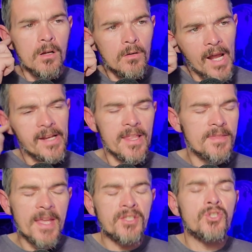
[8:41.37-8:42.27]
like,
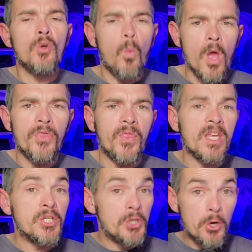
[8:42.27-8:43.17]
that's the one
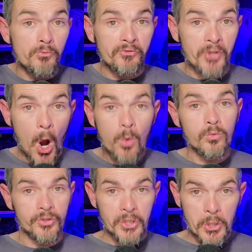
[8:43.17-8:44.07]
thing you
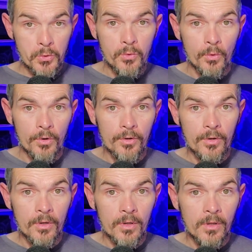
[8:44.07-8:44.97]
don't do.
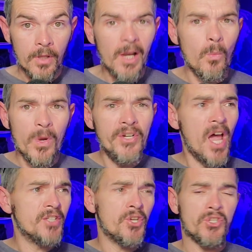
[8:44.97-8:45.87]
Like, we're
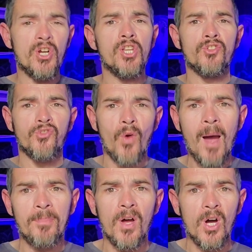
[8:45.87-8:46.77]
not just going to
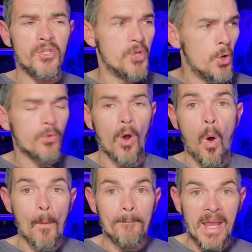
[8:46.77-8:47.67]
drop a nuke
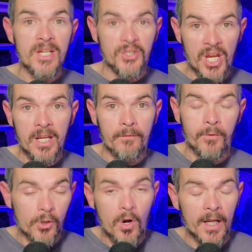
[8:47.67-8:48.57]
on Beijing,
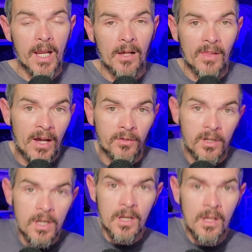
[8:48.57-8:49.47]
for crying out loud.
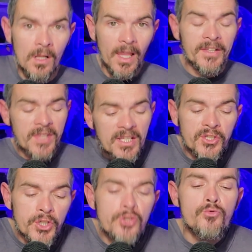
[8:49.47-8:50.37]
Like,
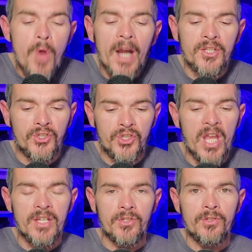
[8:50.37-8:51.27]
it's the United
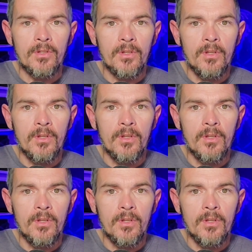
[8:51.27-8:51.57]
States.